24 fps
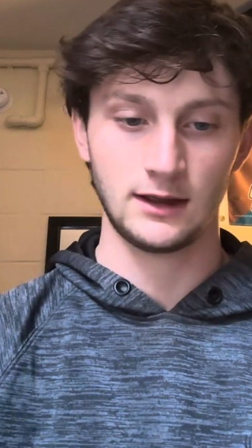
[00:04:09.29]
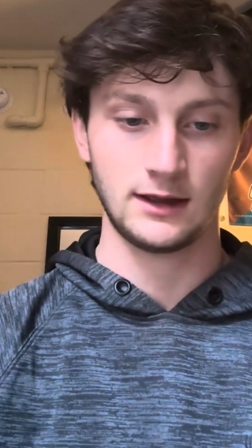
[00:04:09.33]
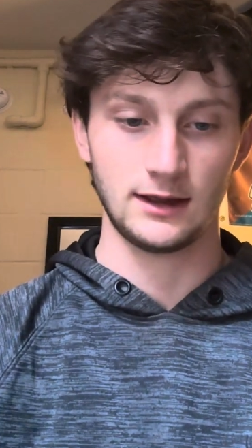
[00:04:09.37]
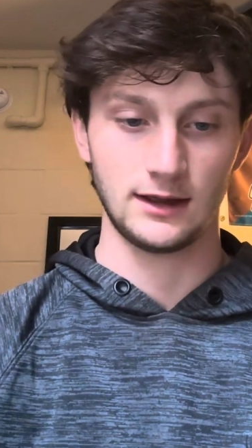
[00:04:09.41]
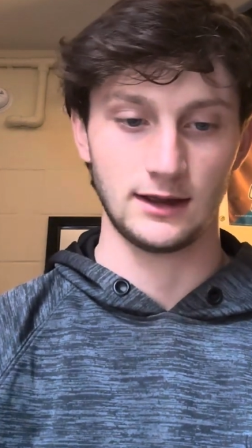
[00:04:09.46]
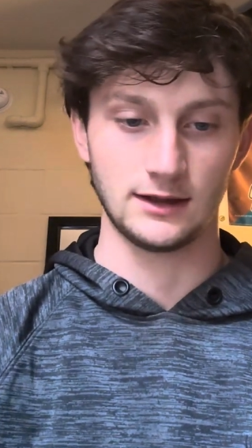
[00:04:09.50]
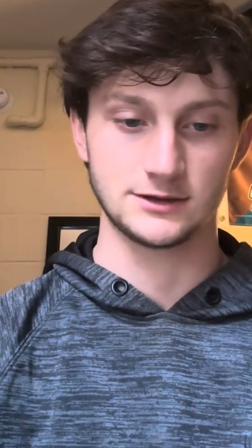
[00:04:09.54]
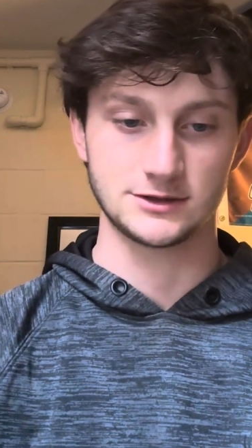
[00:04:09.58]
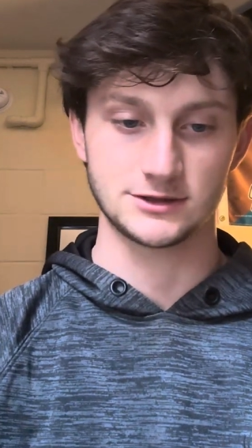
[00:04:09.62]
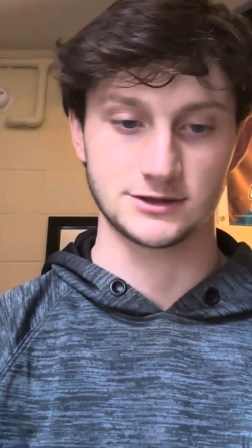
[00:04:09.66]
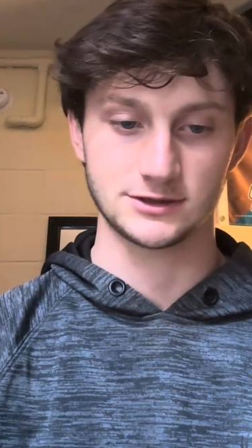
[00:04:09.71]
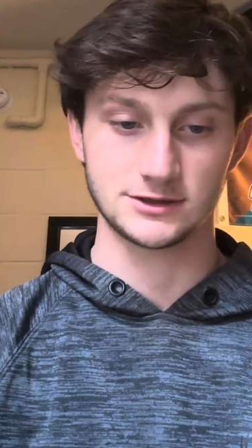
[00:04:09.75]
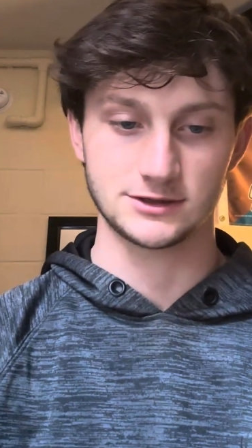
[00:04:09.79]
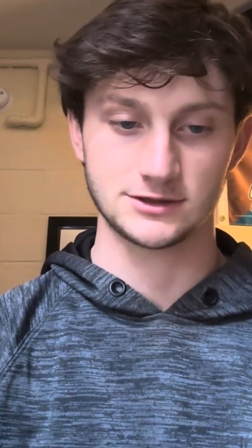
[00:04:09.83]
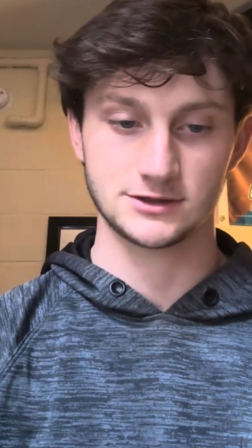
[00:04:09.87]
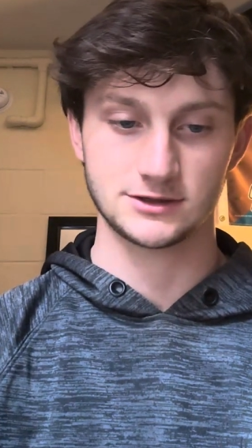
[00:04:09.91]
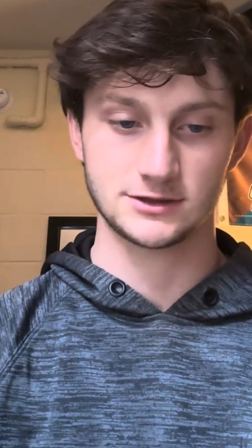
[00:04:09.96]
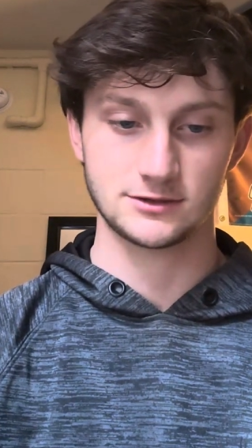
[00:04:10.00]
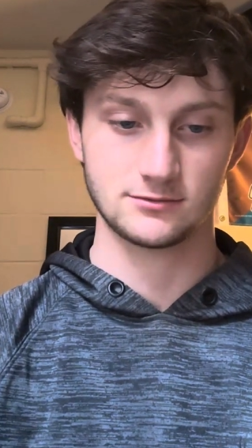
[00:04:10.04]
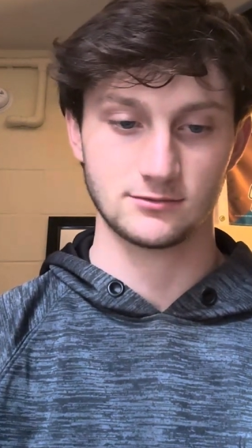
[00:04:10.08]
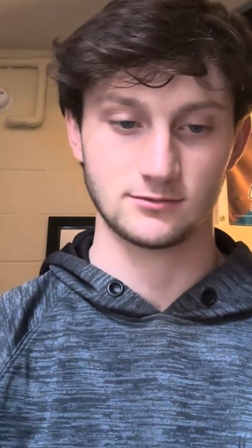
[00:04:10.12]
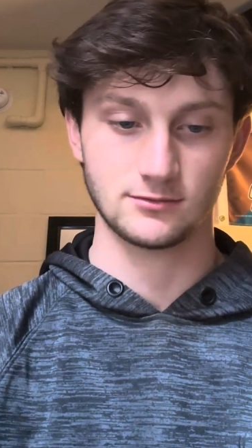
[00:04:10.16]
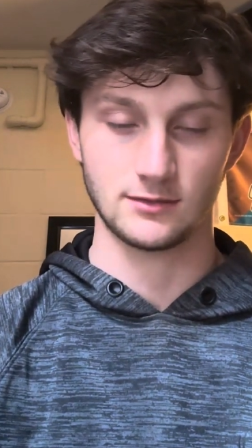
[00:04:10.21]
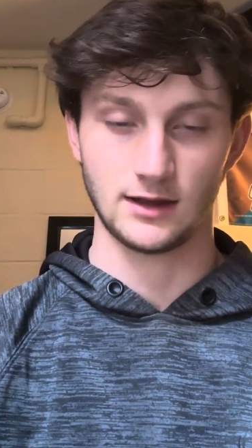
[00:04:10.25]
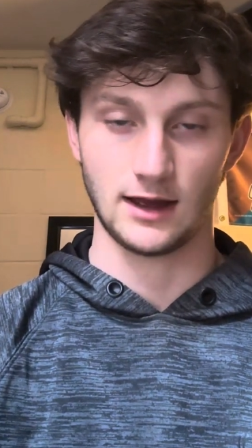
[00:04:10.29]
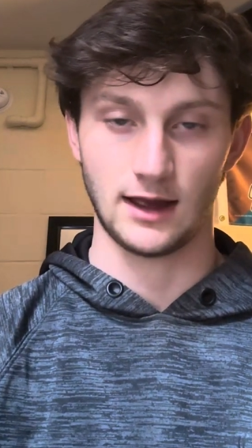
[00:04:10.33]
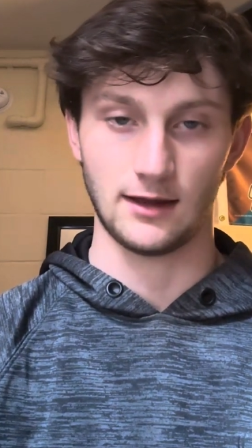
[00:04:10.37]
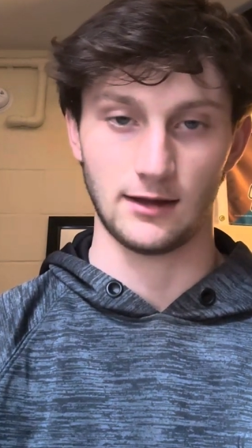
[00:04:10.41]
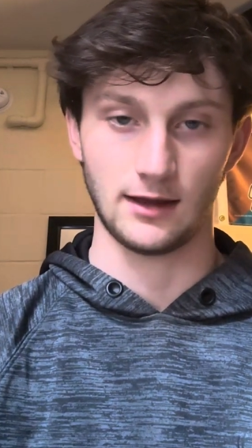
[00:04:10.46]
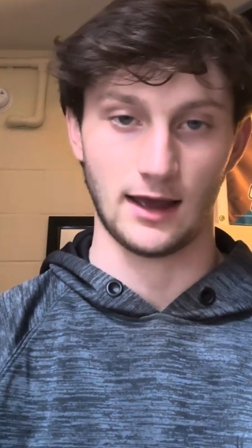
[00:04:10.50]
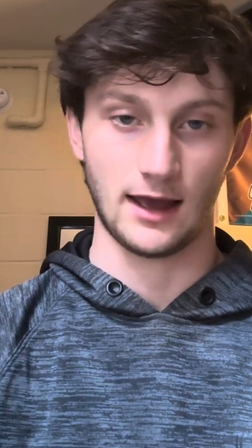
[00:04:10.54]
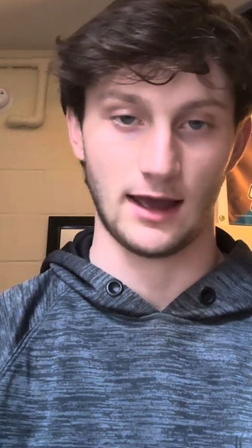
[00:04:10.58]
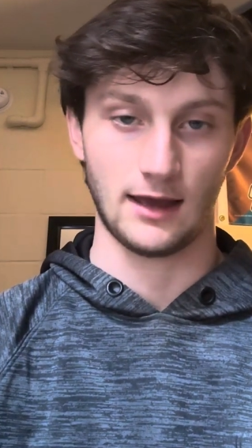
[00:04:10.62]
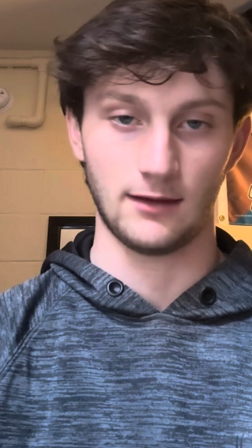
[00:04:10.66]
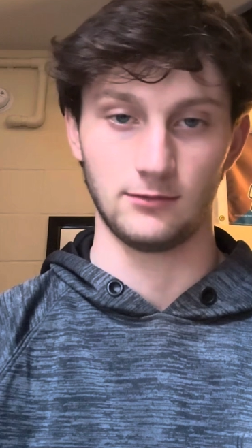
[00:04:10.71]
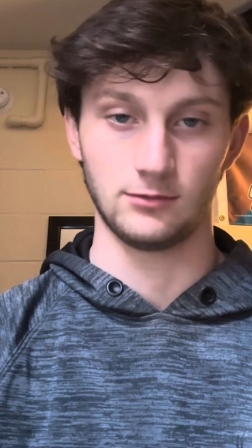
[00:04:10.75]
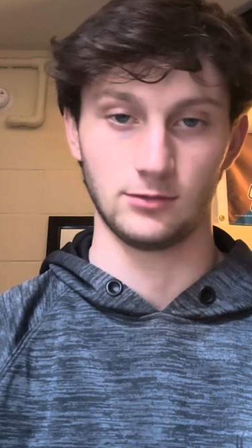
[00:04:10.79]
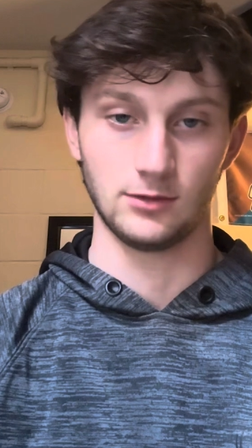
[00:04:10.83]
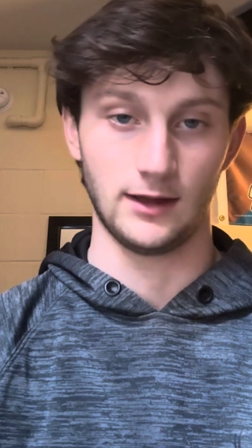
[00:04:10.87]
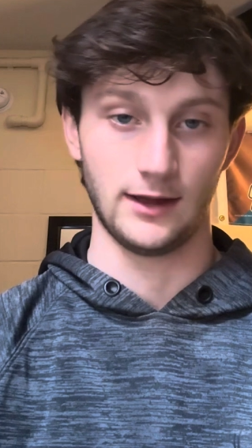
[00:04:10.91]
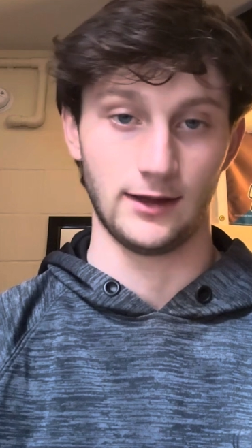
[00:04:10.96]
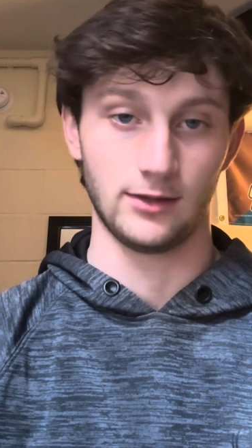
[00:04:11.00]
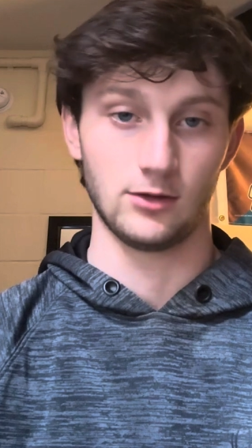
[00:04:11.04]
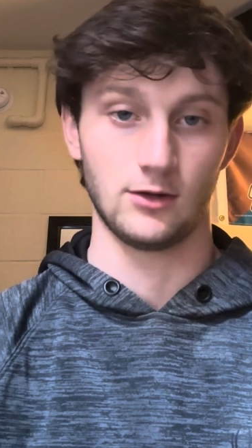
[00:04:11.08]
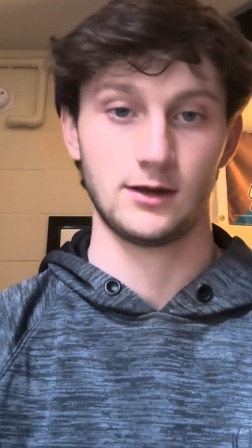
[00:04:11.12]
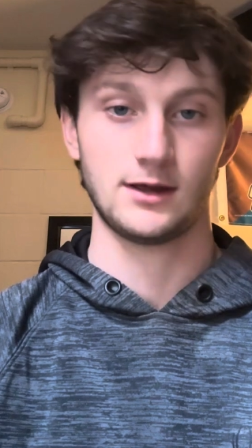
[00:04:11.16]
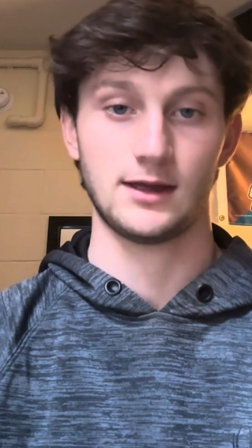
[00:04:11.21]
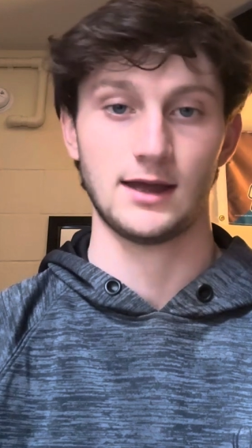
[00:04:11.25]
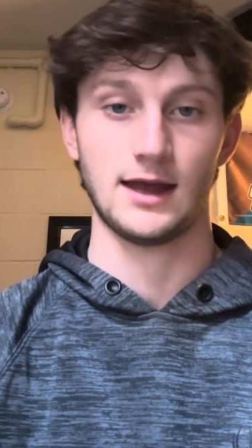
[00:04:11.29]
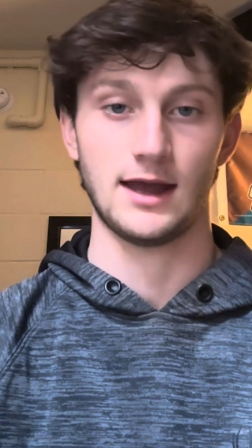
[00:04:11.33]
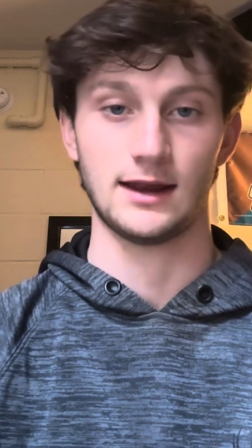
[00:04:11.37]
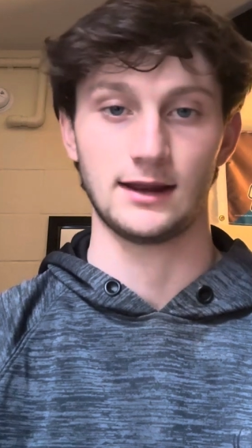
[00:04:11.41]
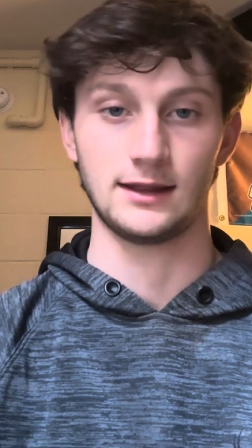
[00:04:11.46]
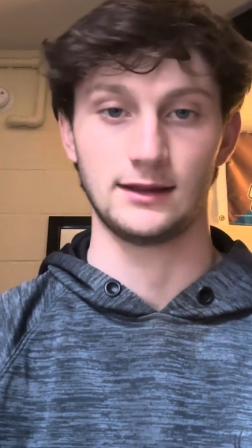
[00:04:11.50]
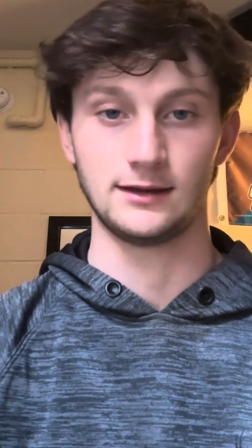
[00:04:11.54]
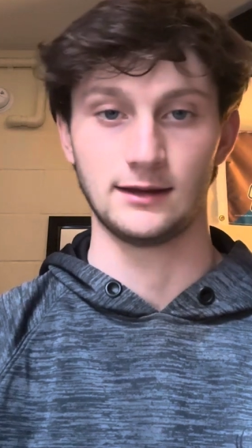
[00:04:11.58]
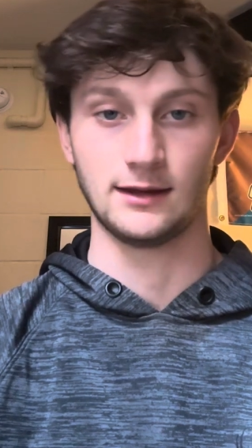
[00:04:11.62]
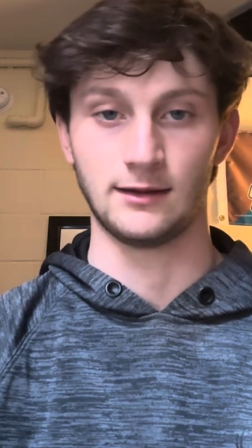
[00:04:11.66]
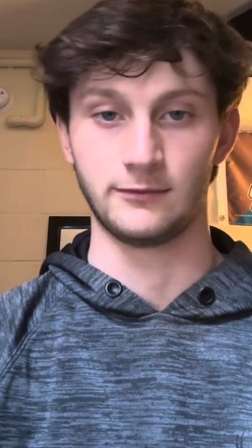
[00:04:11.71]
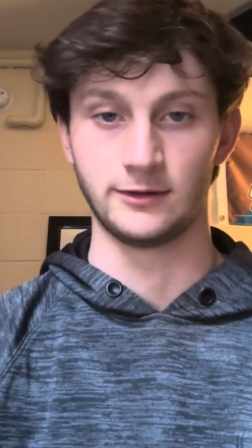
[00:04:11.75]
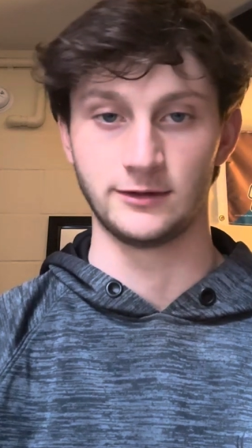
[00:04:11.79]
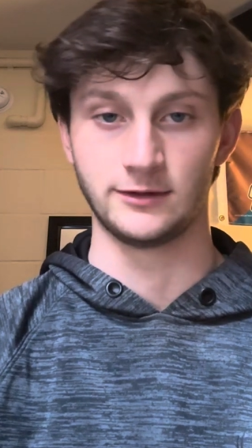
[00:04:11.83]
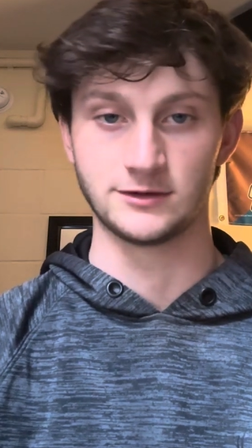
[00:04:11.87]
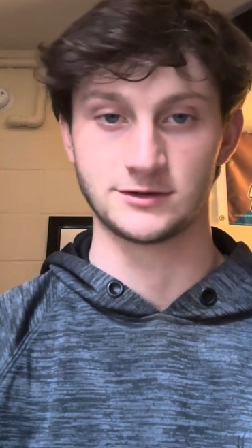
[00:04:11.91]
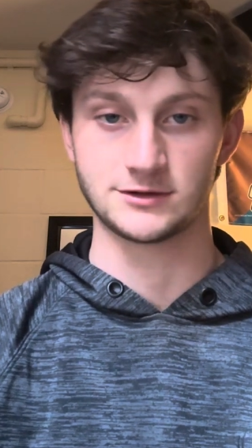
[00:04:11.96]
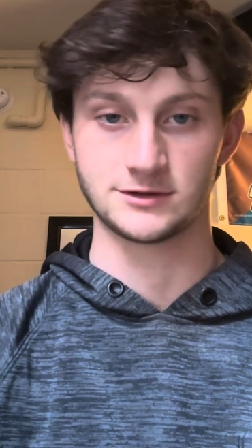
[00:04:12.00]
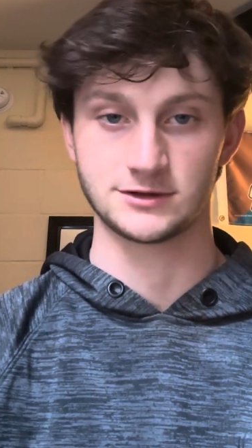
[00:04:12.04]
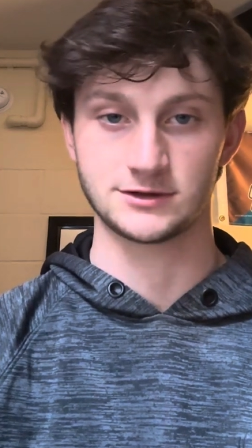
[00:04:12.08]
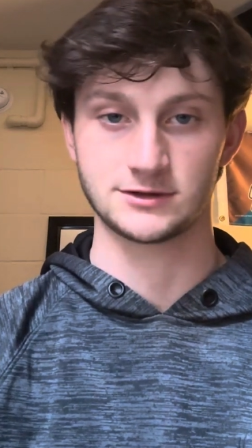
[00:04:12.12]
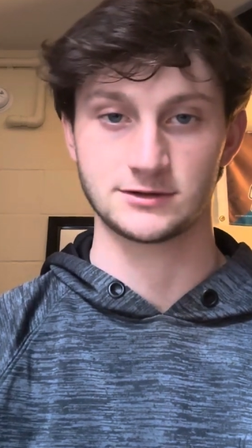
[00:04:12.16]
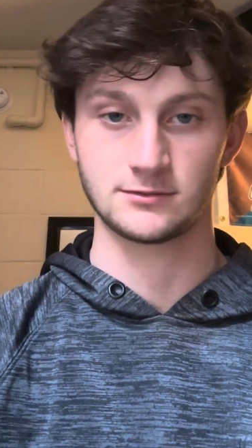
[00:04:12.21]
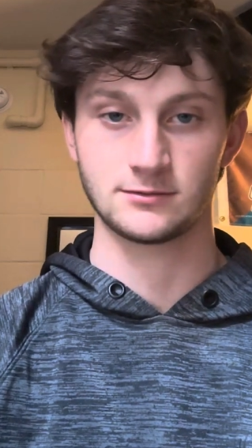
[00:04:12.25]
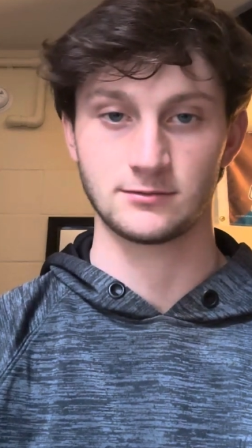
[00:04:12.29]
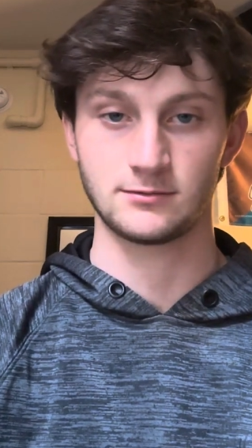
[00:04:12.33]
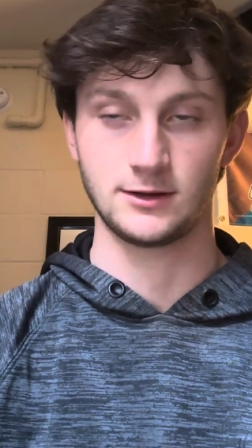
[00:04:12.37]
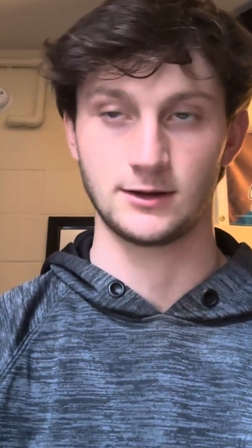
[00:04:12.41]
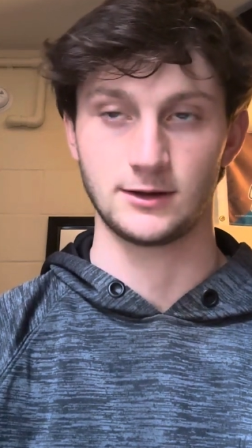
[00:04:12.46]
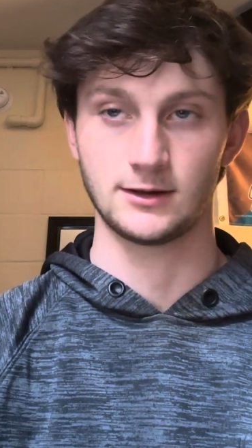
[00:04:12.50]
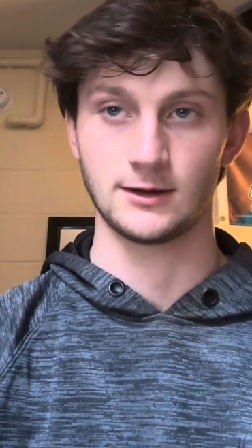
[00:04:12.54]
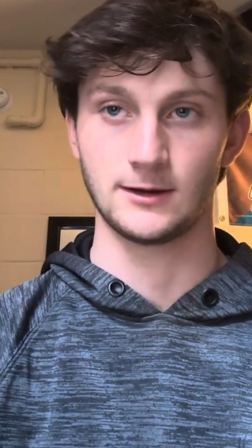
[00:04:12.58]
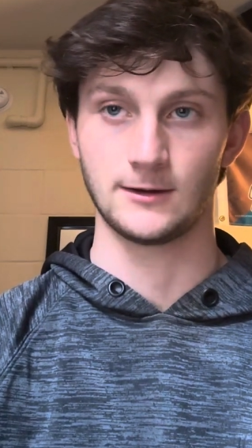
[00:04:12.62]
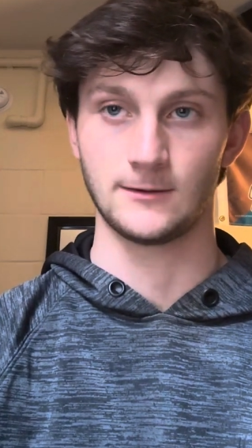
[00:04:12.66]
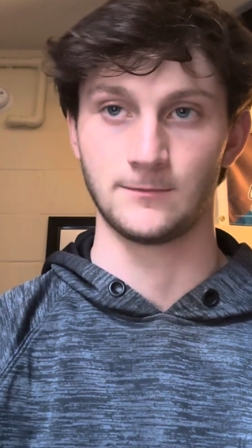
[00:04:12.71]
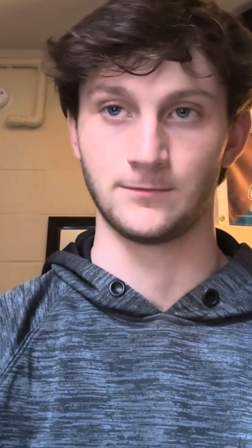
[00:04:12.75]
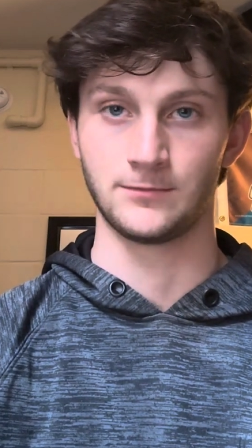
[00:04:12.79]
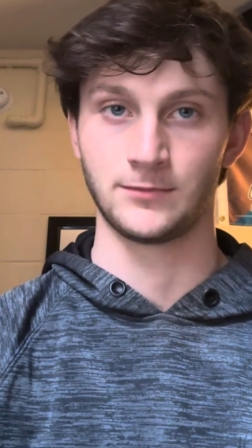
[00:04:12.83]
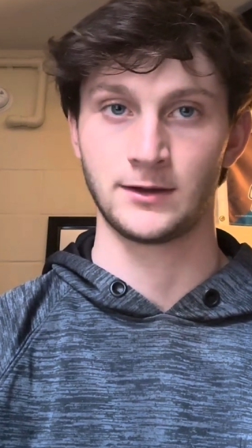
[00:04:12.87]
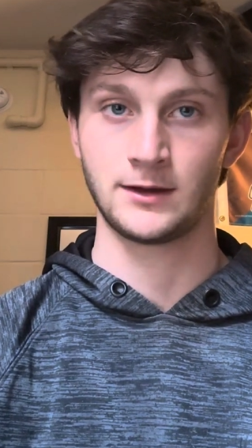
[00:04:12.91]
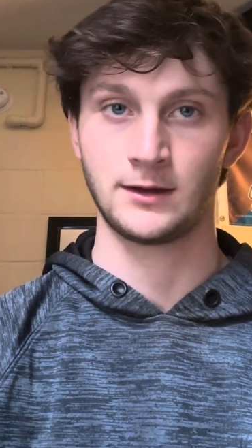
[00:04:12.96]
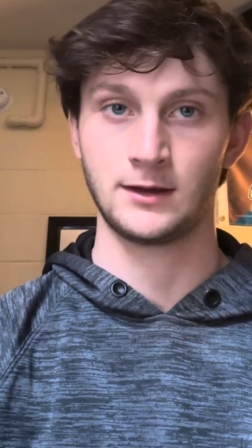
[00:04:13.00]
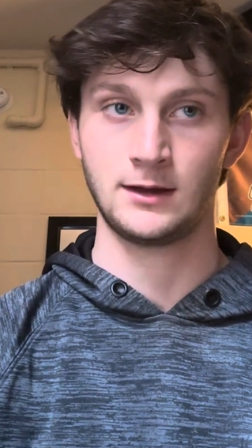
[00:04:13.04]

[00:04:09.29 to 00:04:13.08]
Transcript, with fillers: It's just, I, I, I look at it. I mean, it's just become